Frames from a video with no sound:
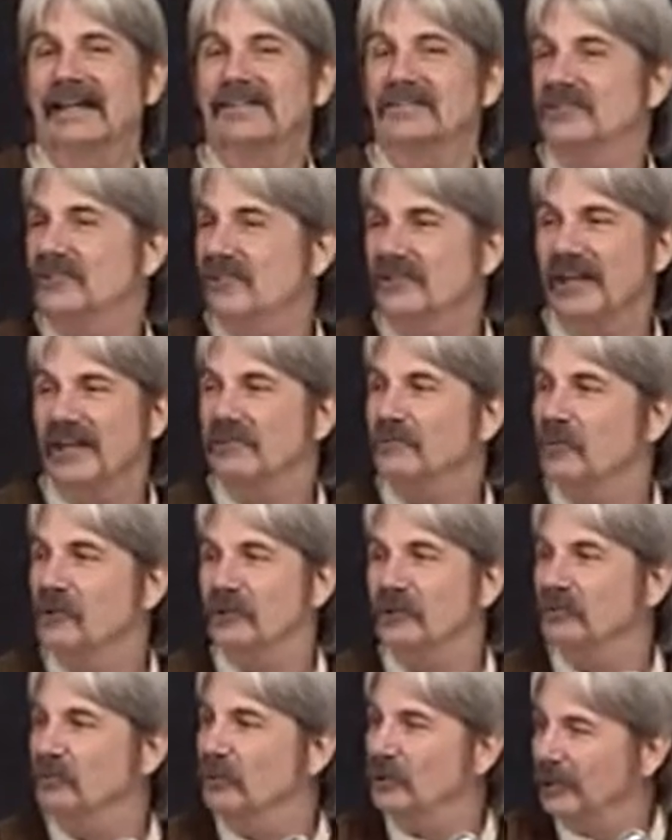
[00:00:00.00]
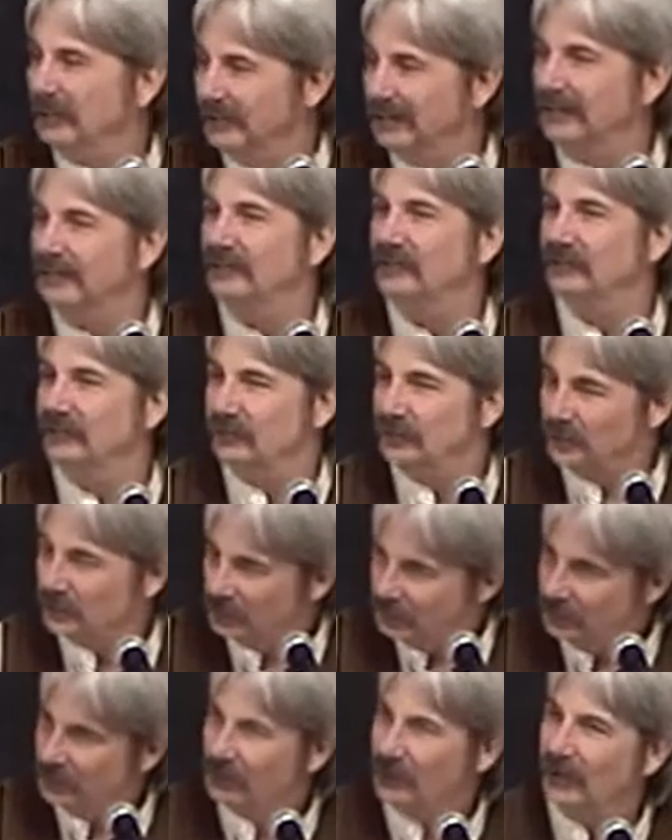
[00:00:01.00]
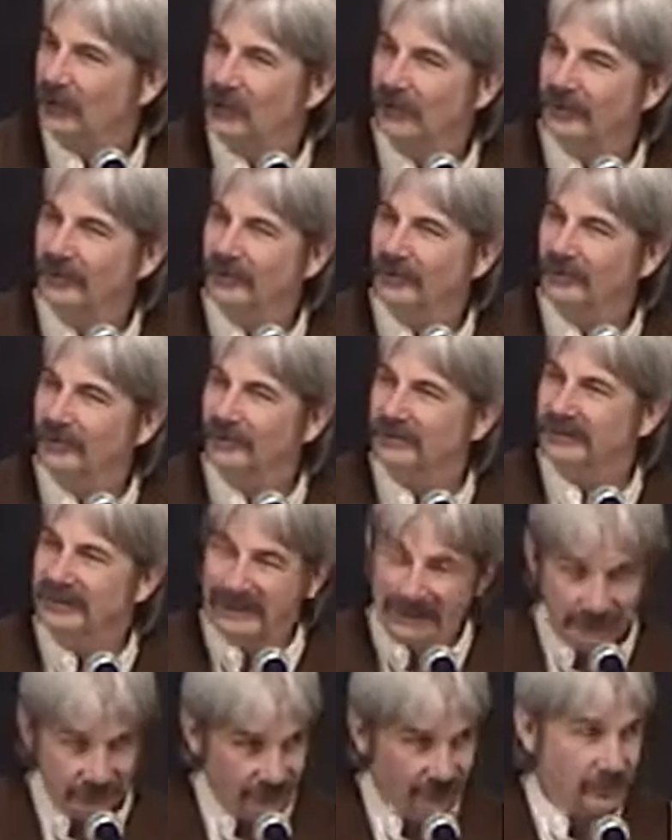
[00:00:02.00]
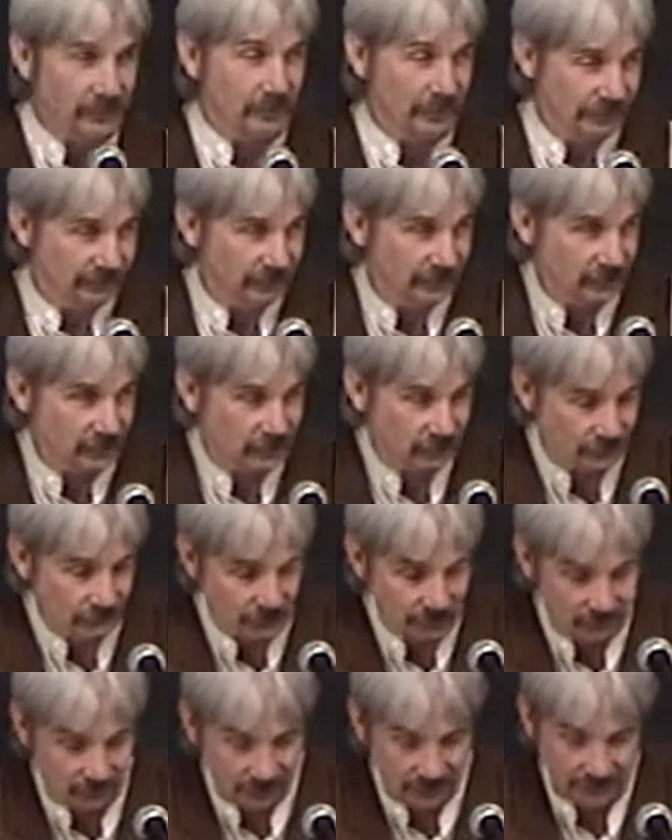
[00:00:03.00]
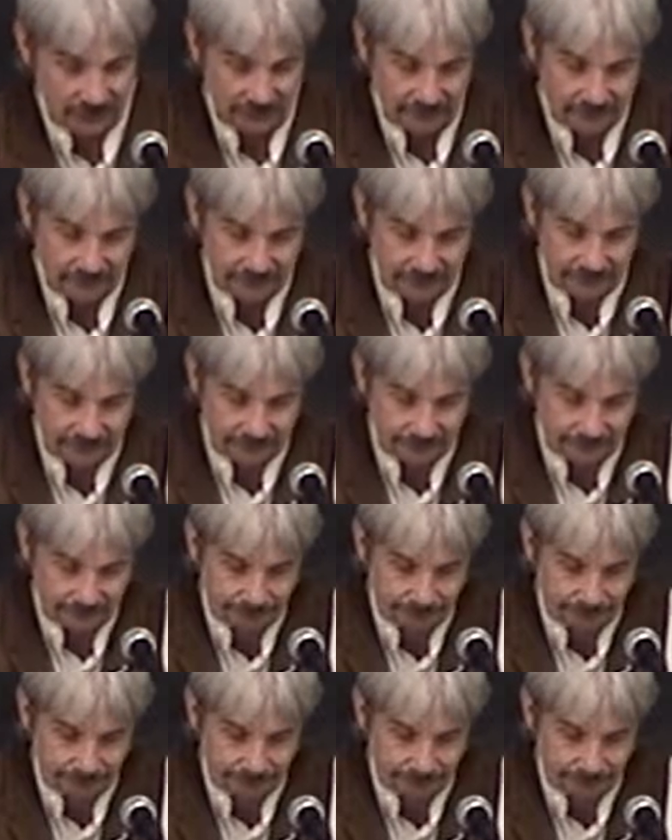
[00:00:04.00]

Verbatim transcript: And so they weren't willing to give him official glory.